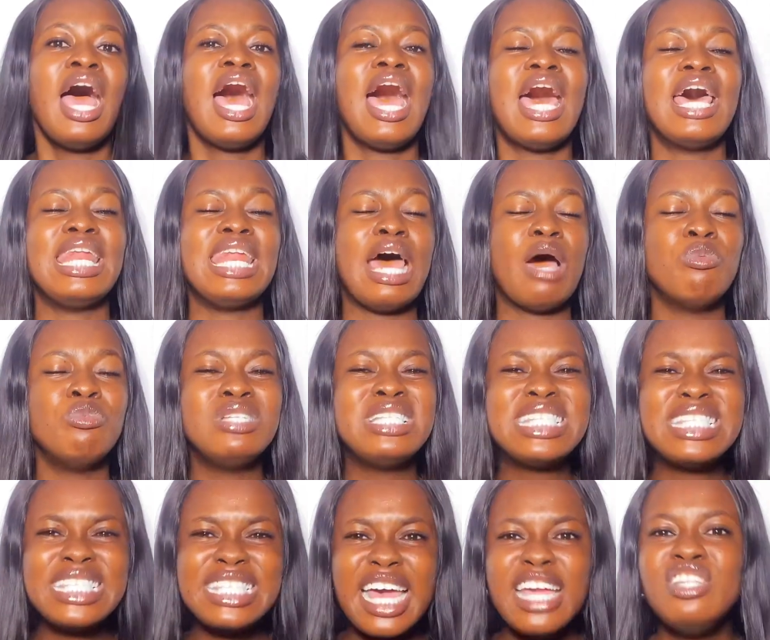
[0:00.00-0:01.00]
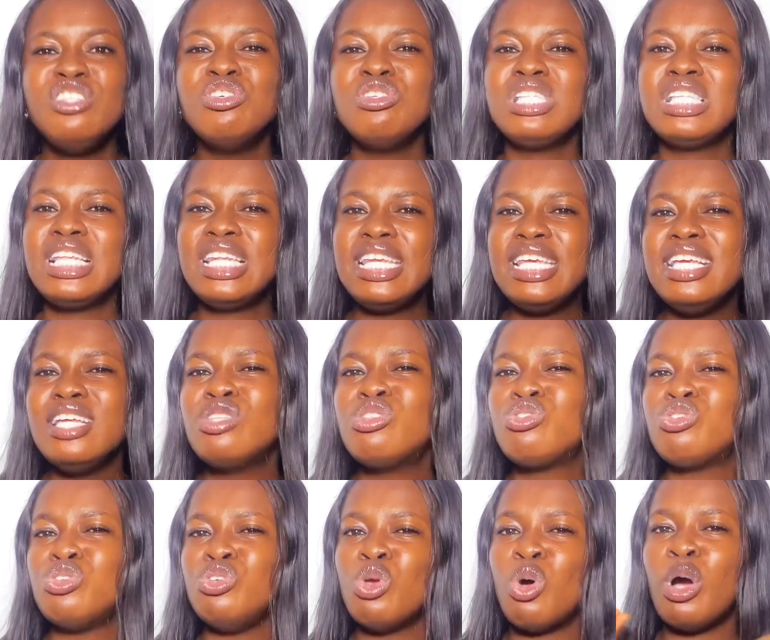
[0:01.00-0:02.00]
and I will send you the link
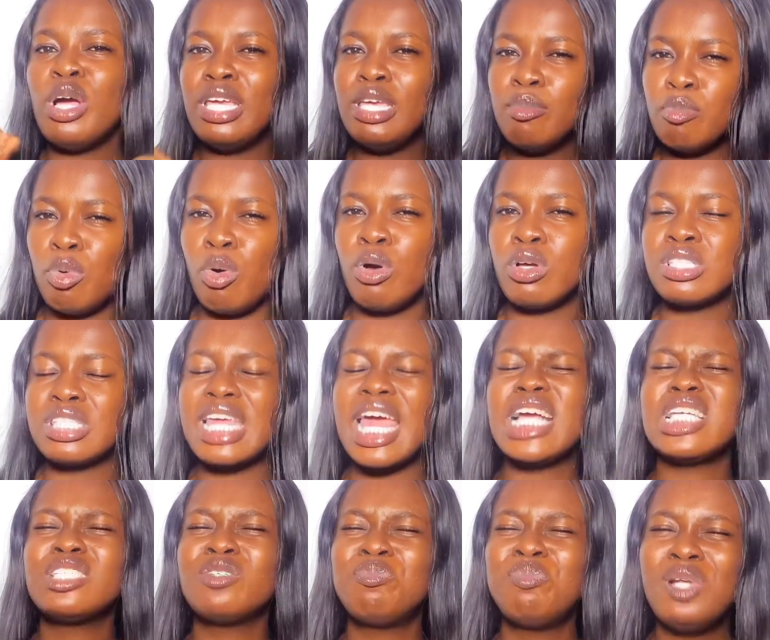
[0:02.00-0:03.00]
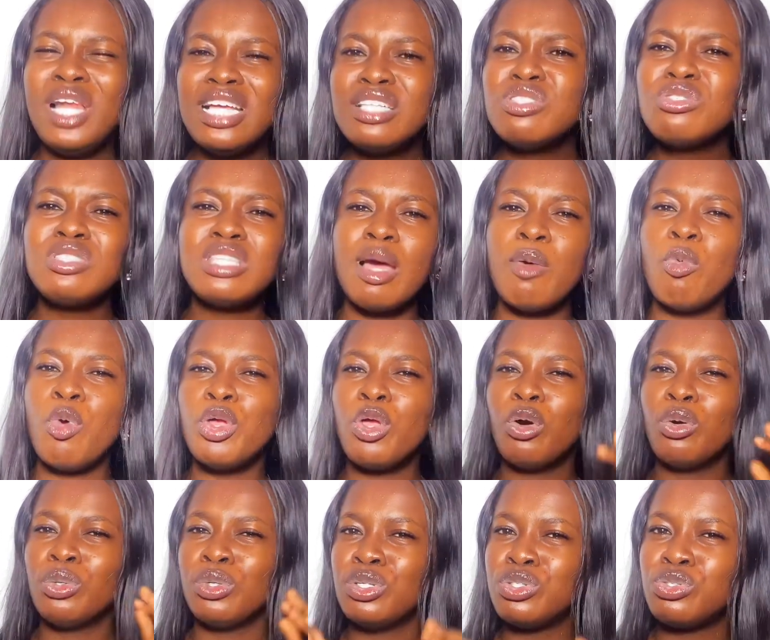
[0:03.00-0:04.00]
to your inbox. Explain to them what you're
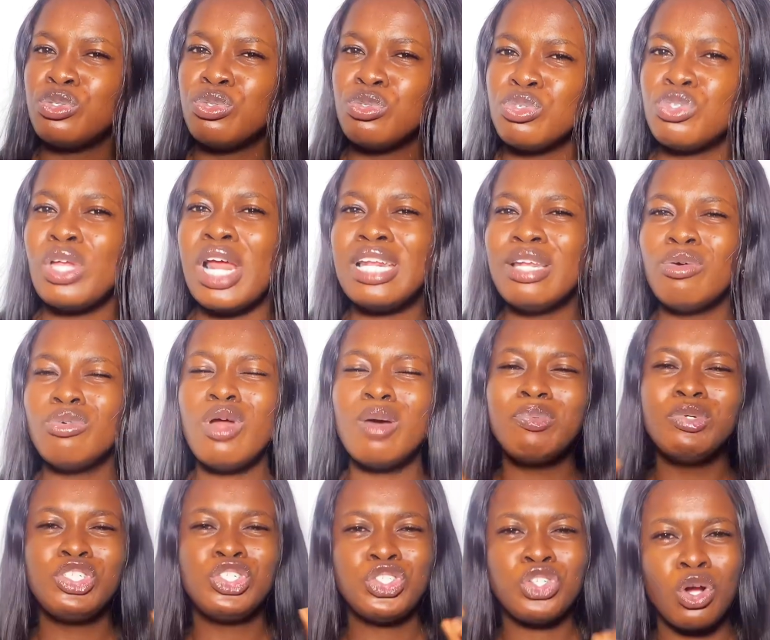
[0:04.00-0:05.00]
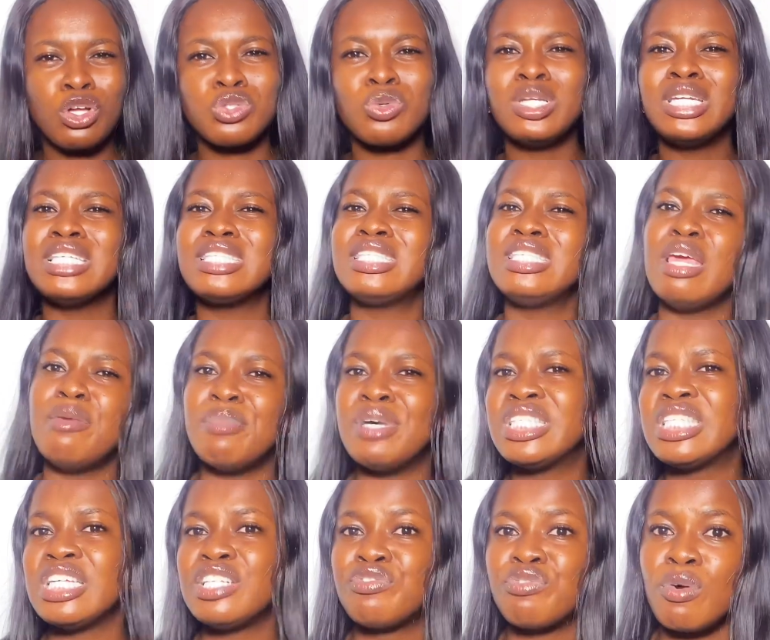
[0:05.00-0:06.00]
going to do so that they will not be shocked when they see a
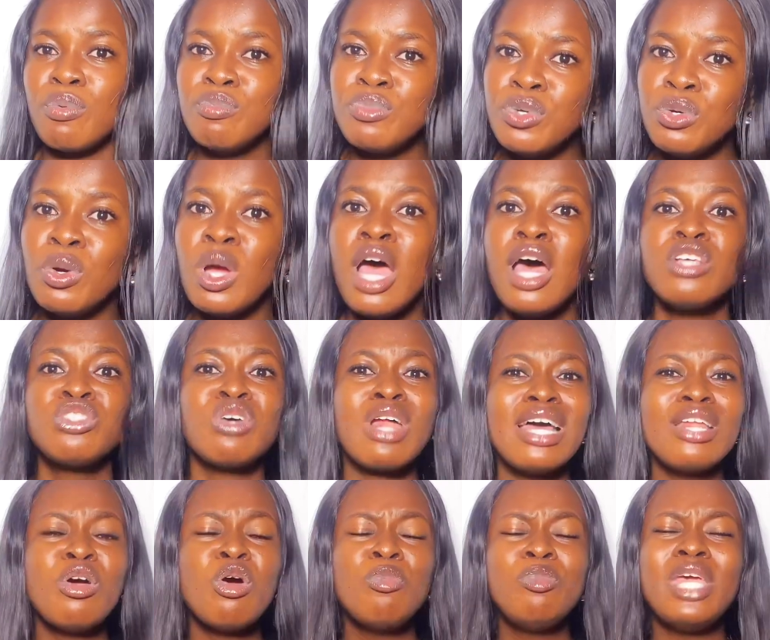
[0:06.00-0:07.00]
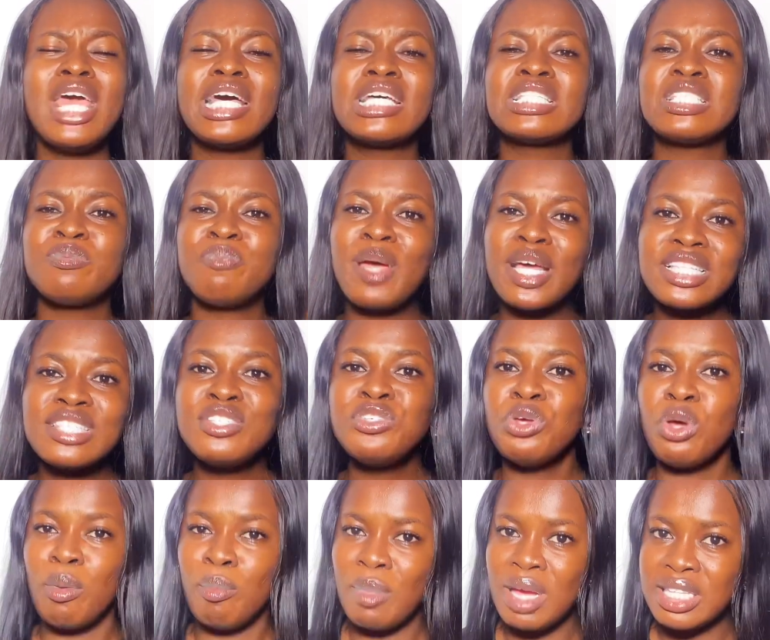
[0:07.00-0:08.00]
message from you, so that they will be expecting
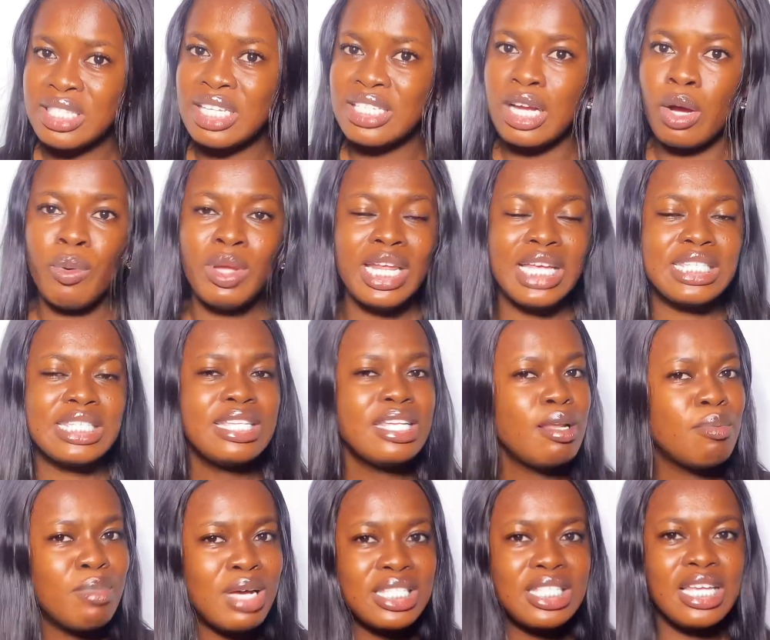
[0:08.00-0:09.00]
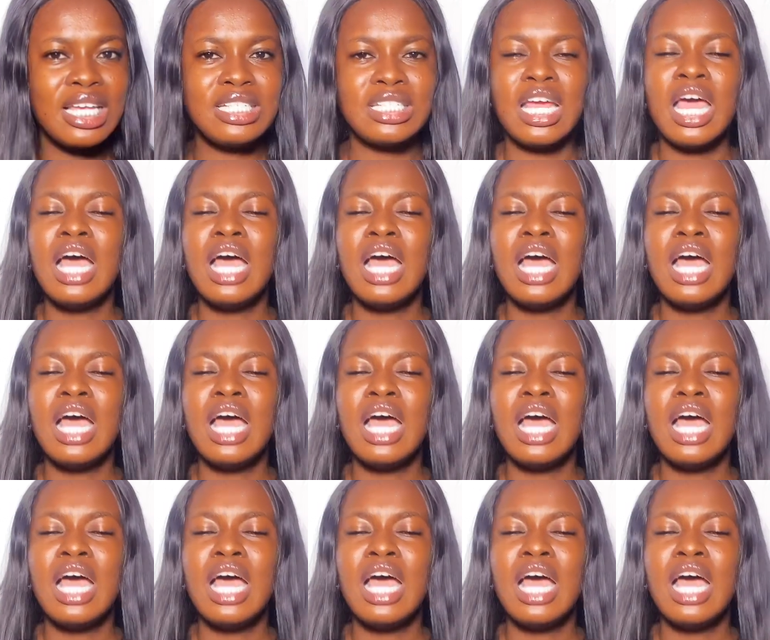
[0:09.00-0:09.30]
your message. And when they see the message,